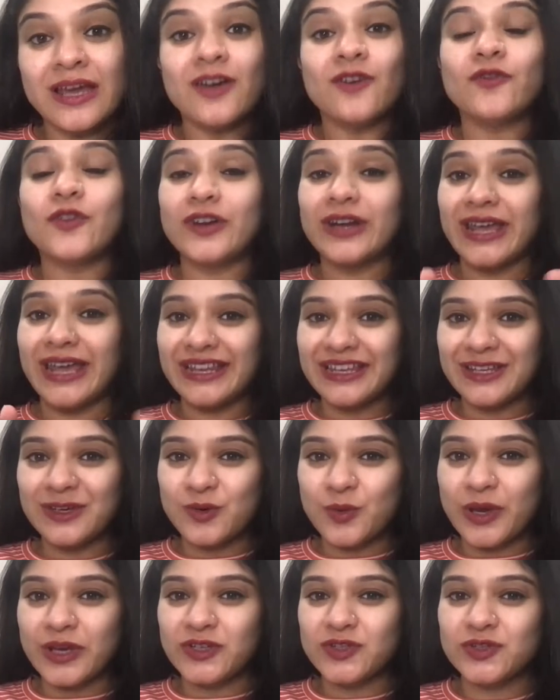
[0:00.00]
For any
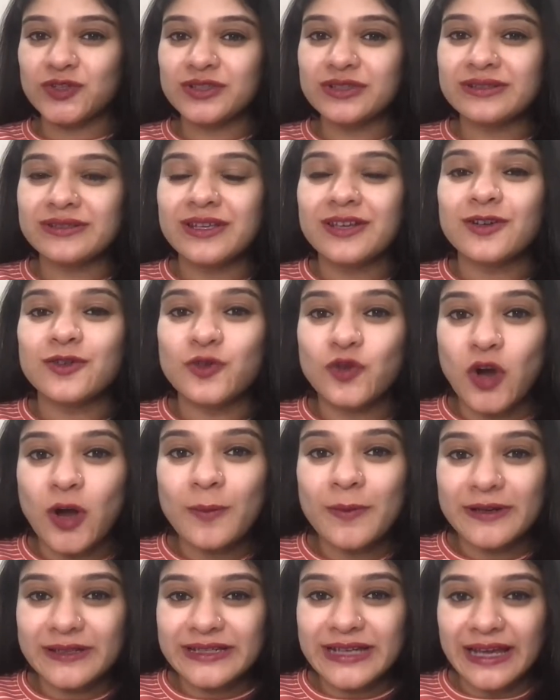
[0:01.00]
questions, drop
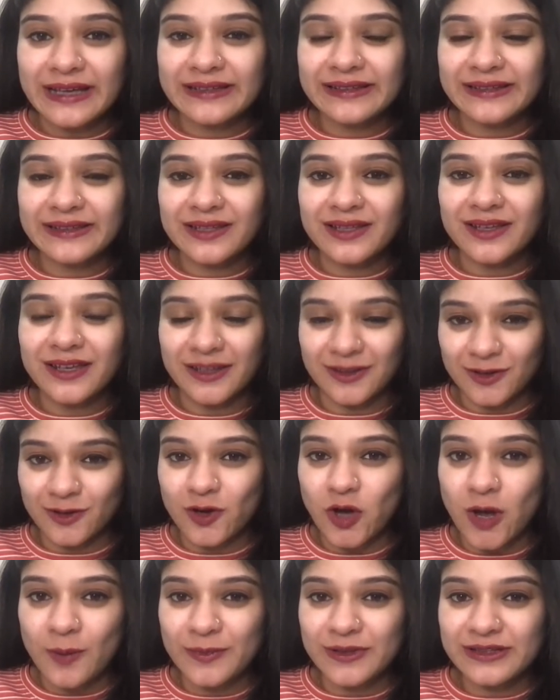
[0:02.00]
a text in the
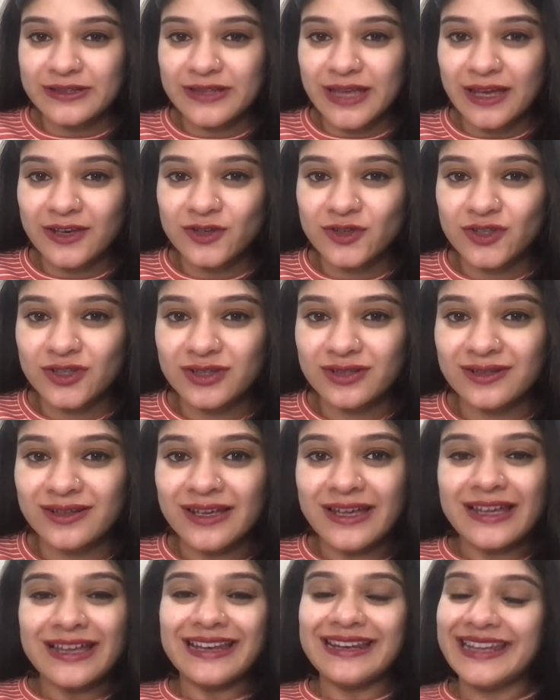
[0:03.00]
comment section.
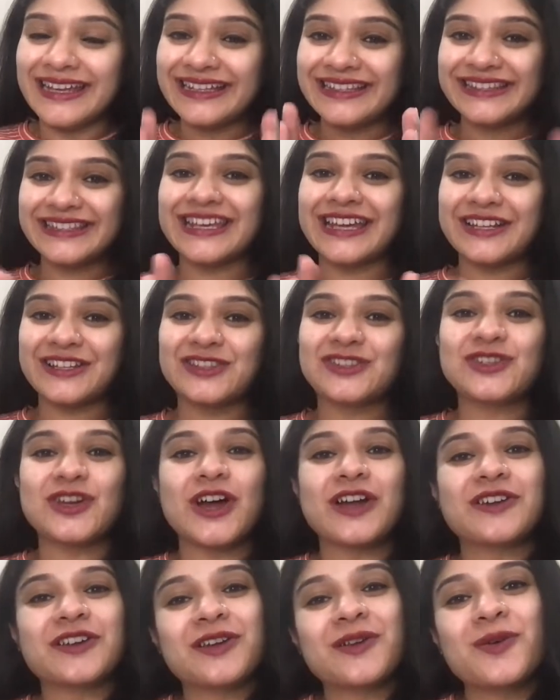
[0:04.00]
Let's get
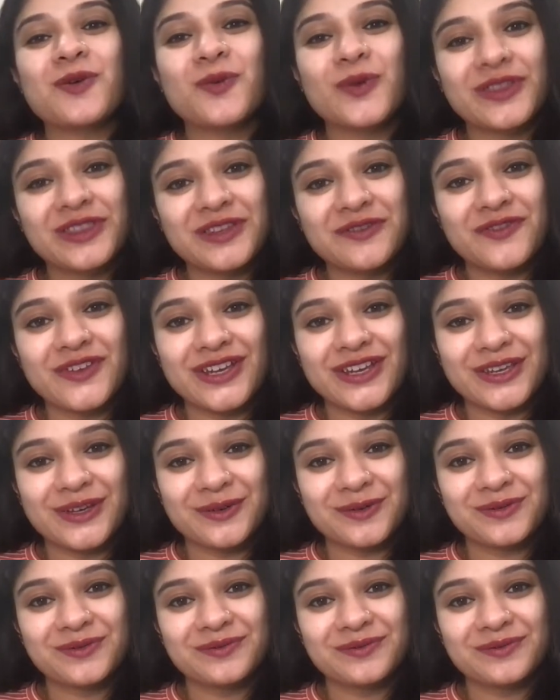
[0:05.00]
started with the video.